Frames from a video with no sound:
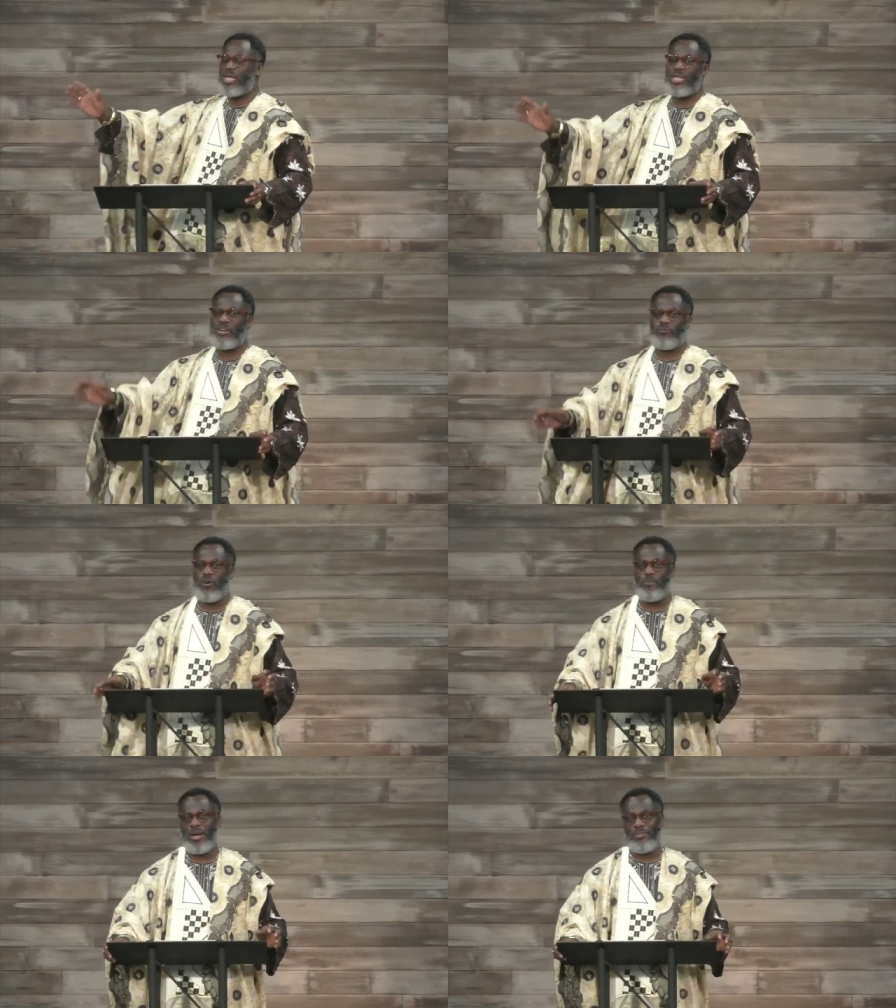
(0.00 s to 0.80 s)
say there are
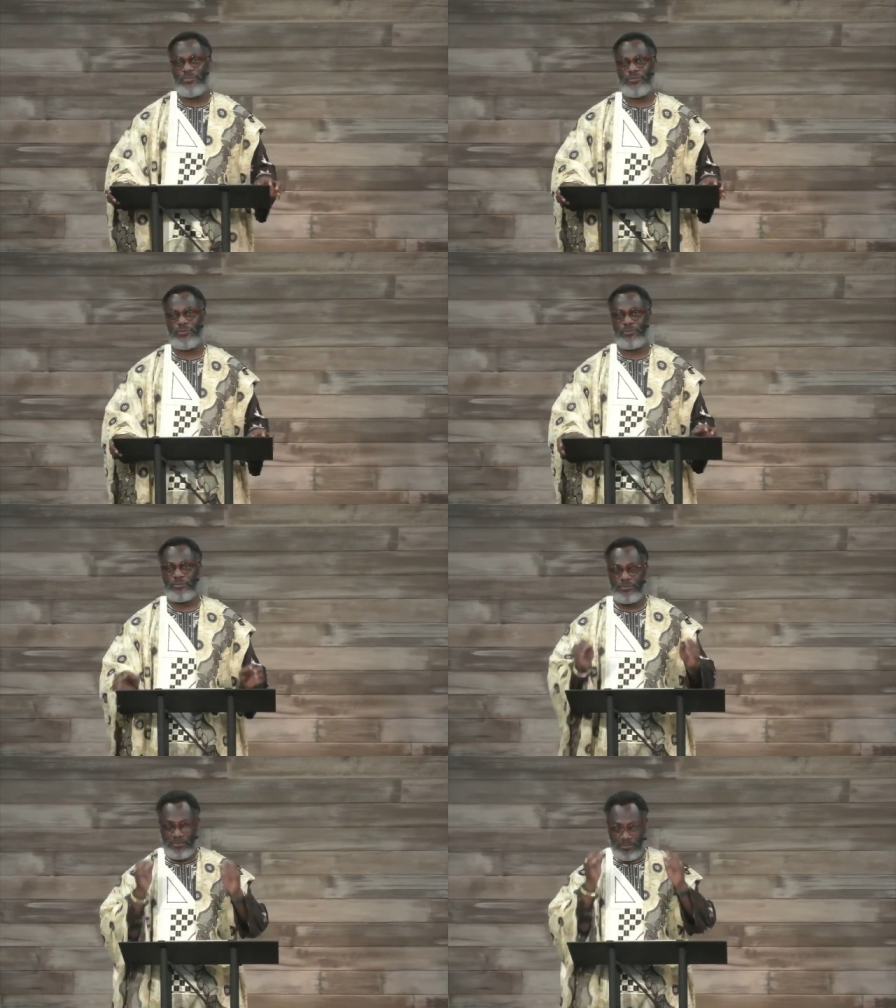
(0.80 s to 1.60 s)
4 months.
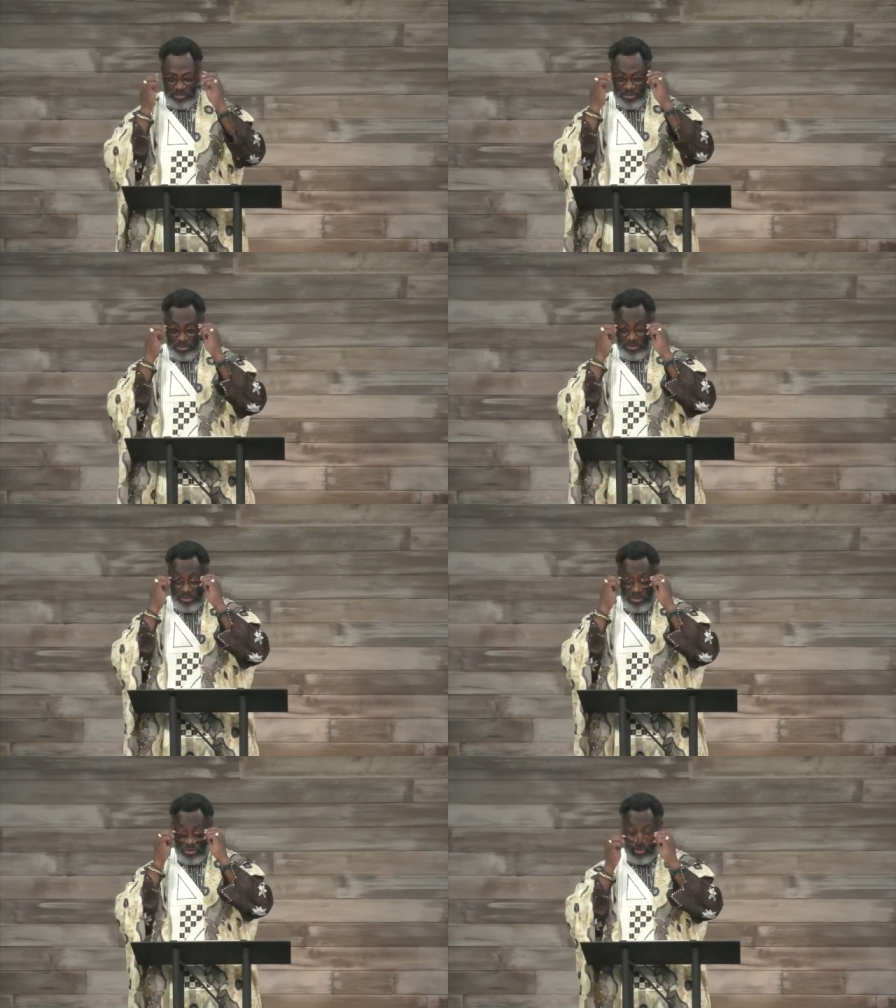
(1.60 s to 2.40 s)

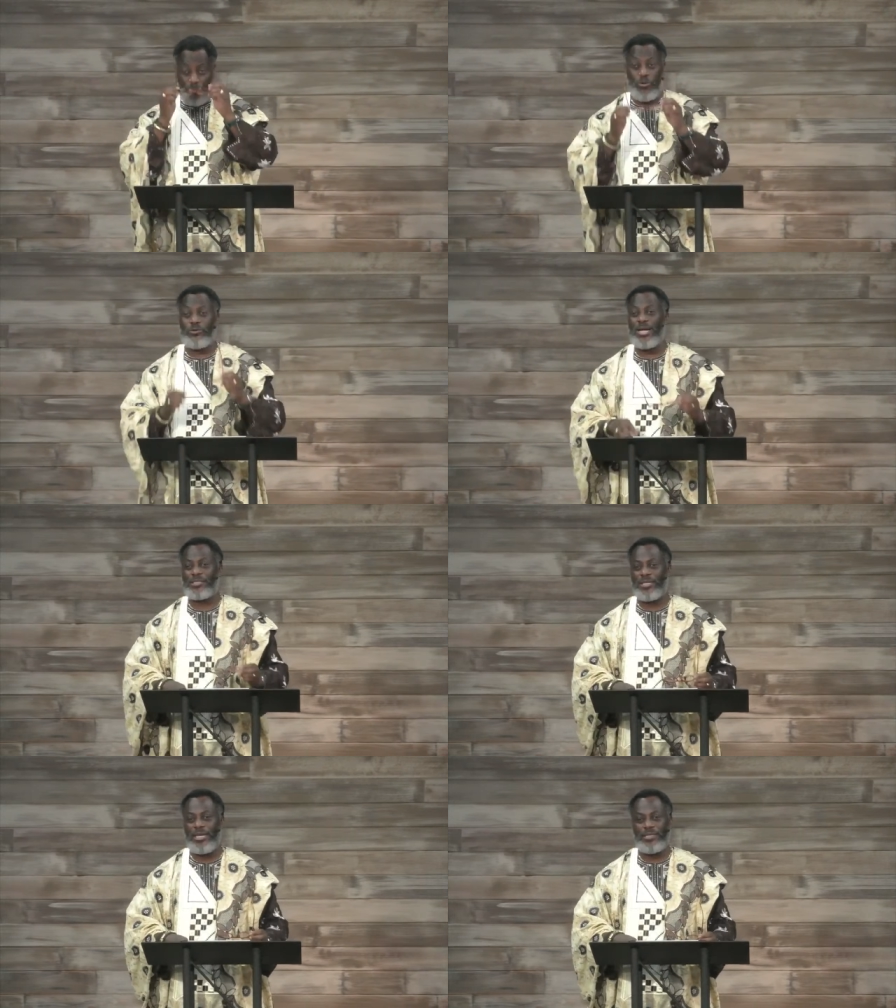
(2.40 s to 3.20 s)
Don't
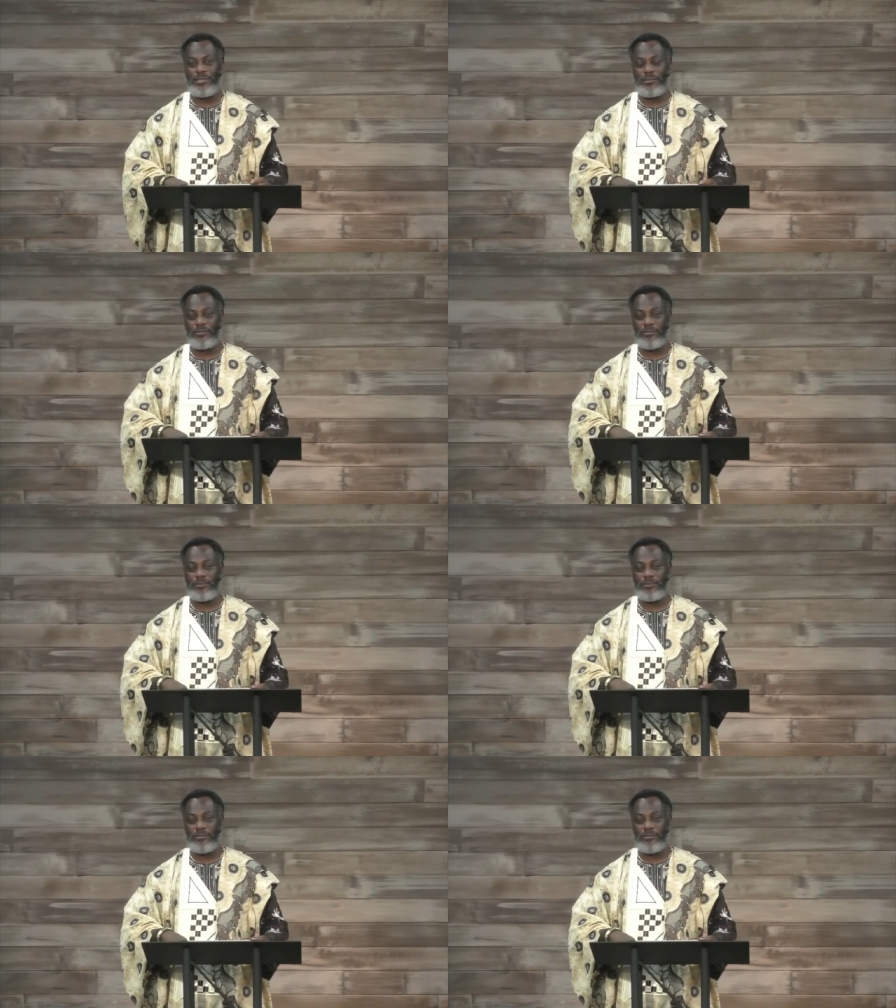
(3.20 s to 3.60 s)
procrastinate.